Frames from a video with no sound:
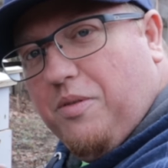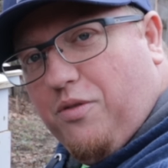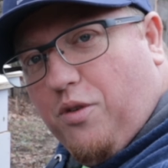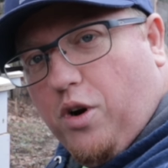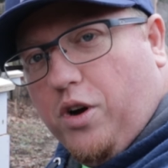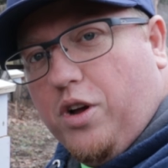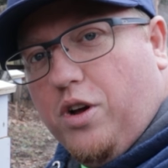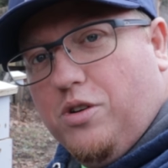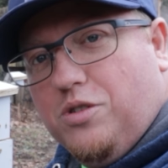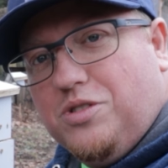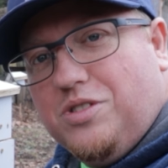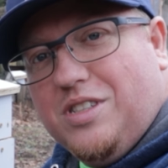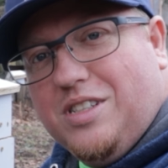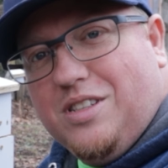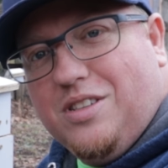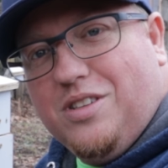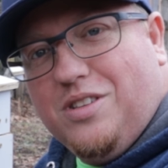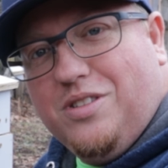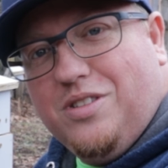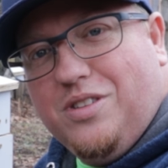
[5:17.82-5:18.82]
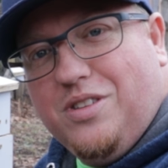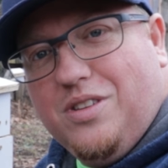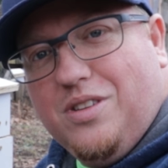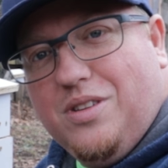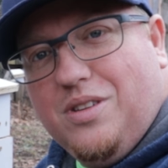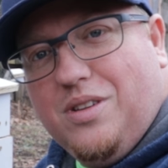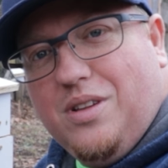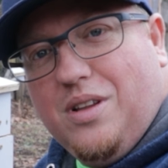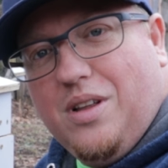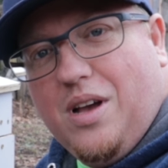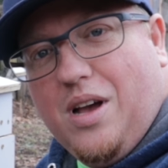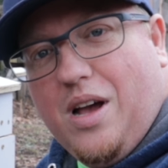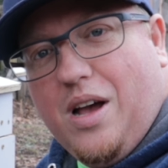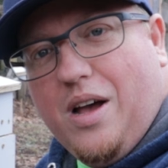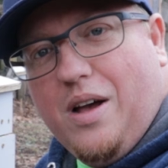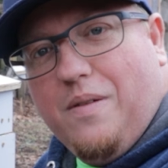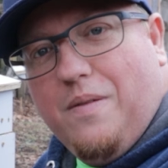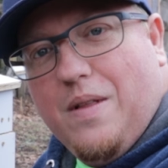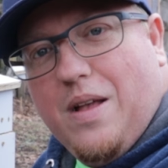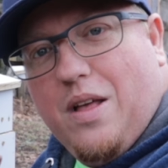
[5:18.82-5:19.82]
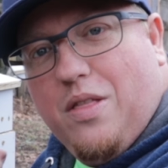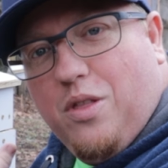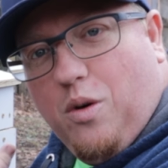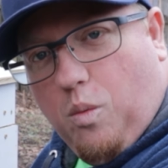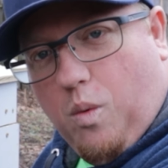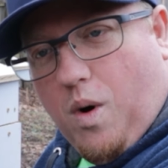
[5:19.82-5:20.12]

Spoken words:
before it goes in the